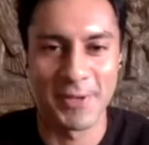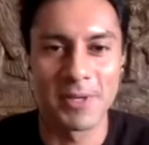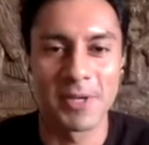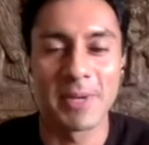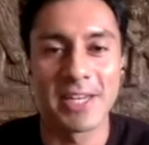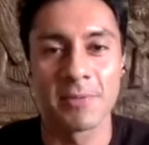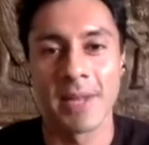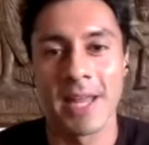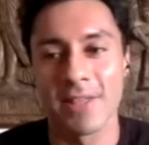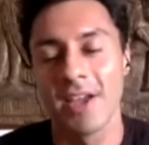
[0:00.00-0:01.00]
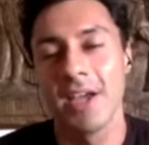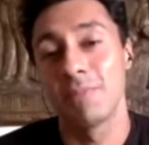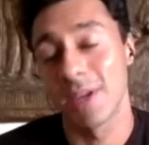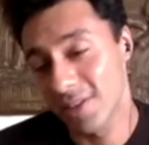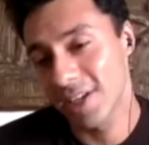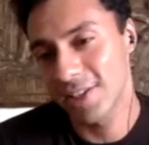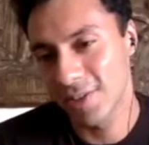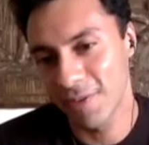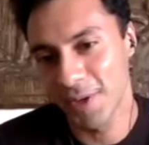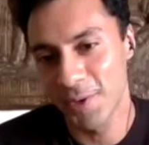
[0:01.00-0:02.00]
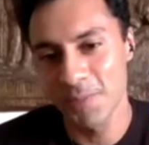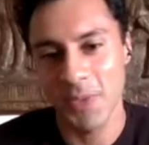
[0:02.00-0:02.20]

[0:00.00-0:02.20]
but a medium length presentation for you.